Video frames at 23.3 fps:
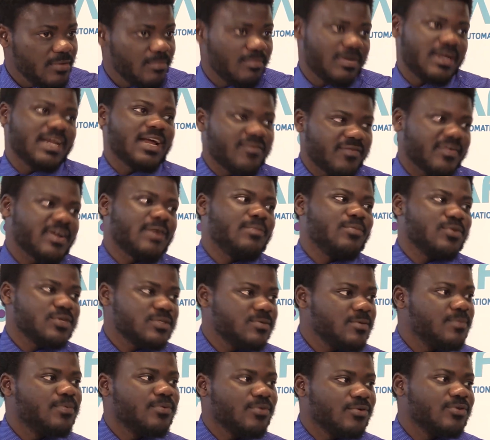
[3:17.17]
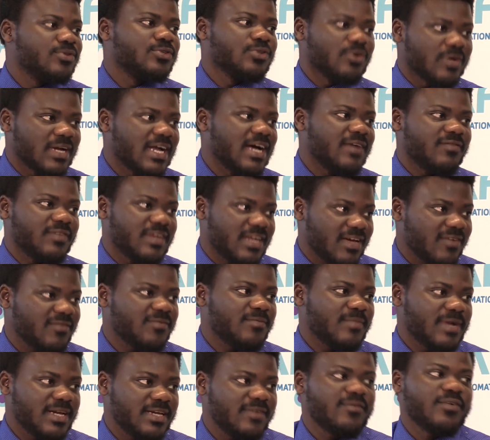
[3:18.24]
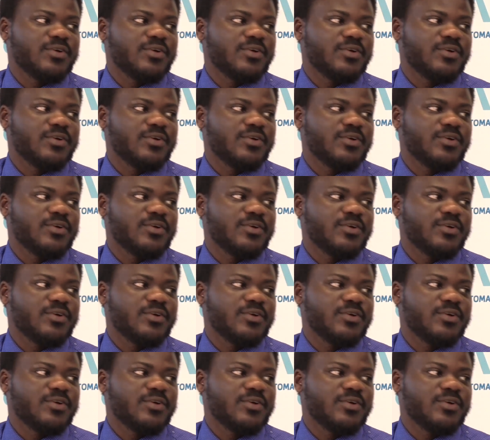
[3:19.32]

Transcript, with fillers: But in Africa, most people don't have enough money